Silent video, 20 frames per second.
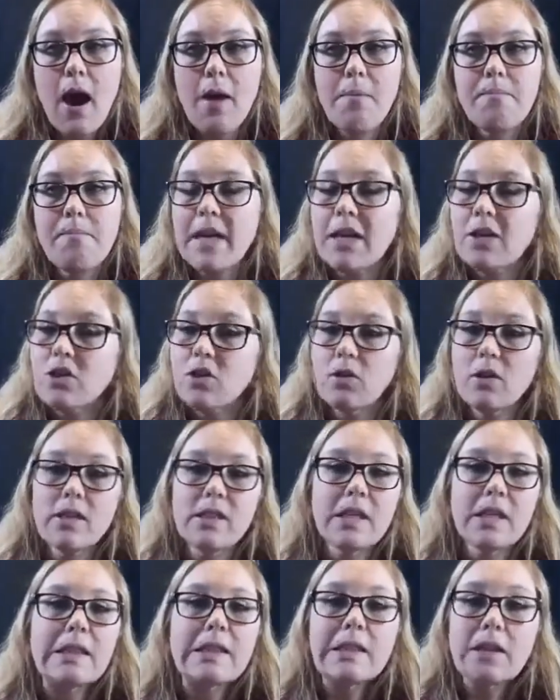Make sure
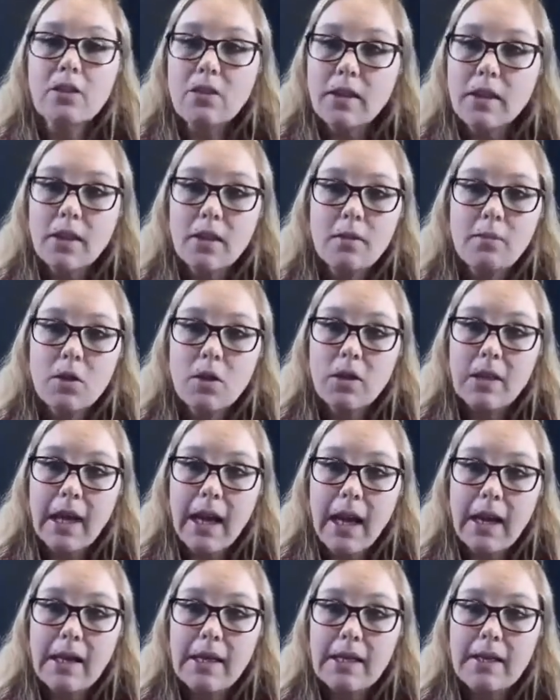it's clearly
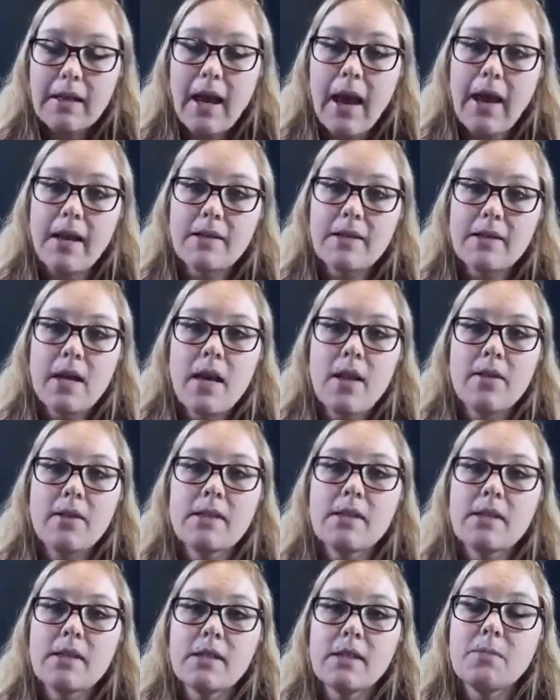communicated that
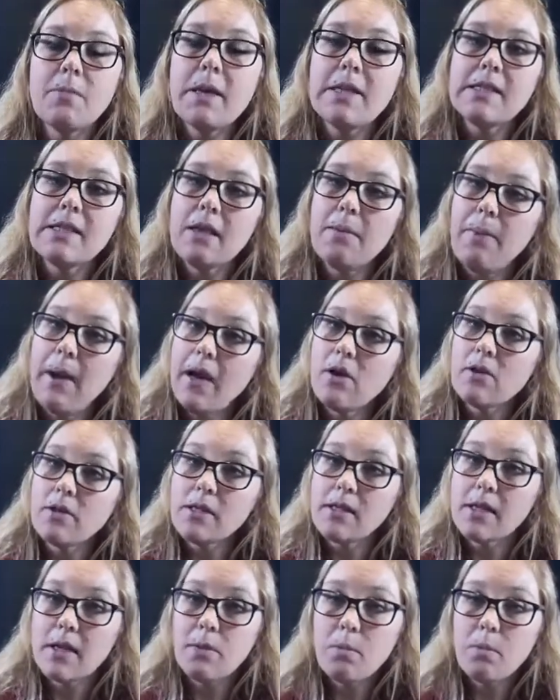this is a space that
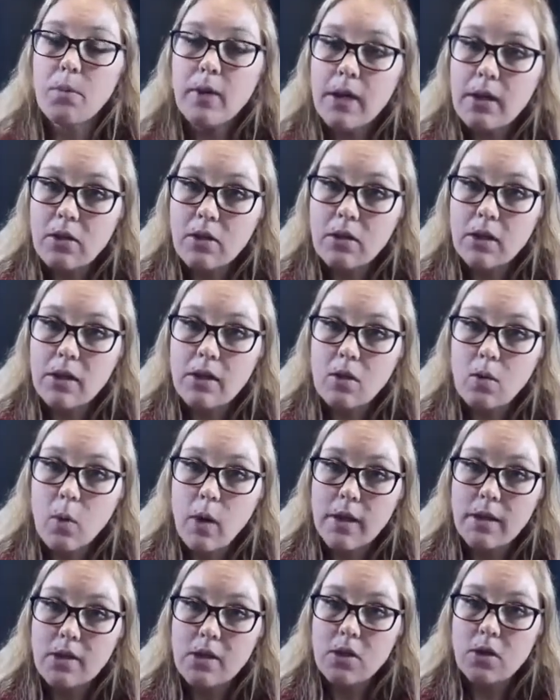parents can bring their little
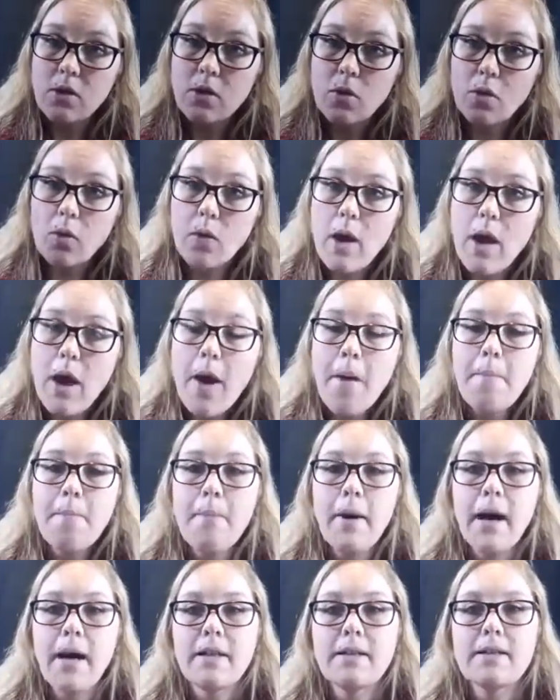one to,
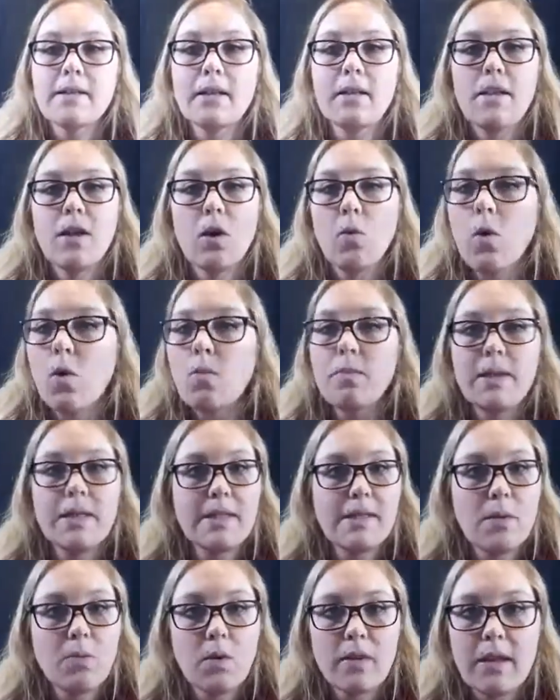but there won't be
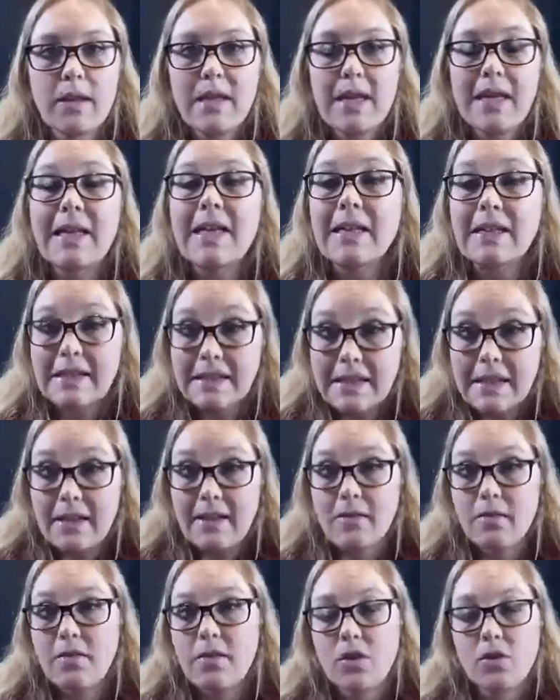someone that they can
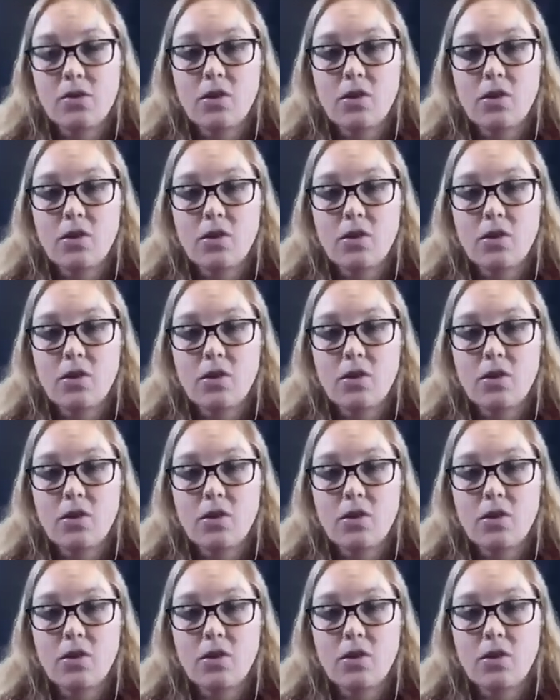leave their